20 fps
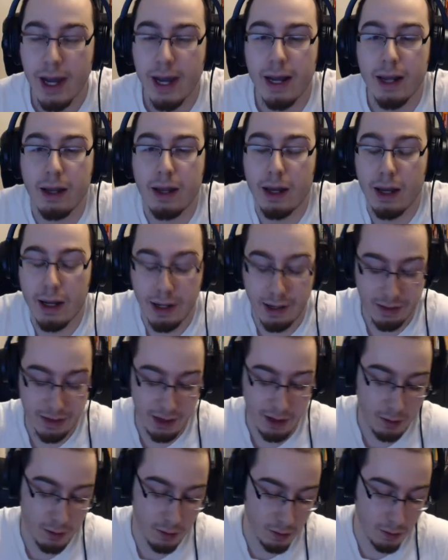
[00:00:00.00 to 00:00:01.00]
And I
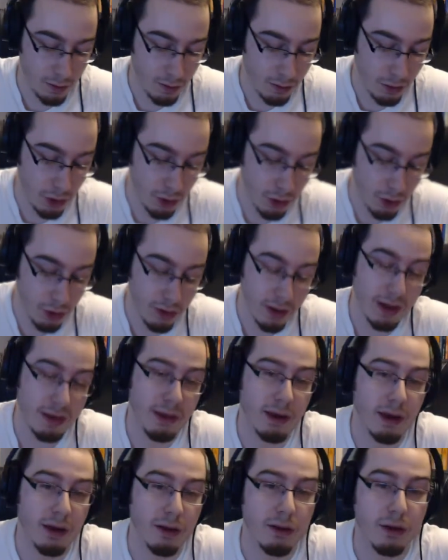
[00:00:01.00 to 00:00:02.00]
think Merle
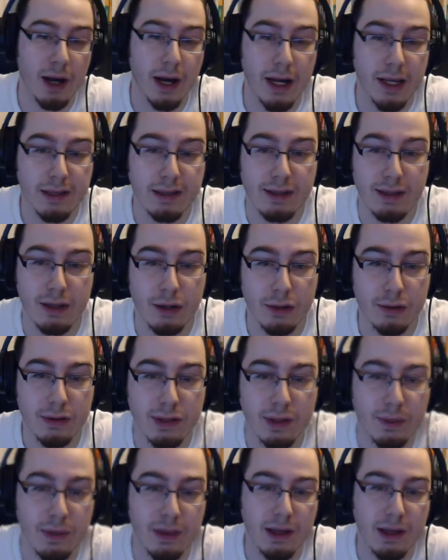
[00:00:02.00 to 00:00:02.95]
and the other guys know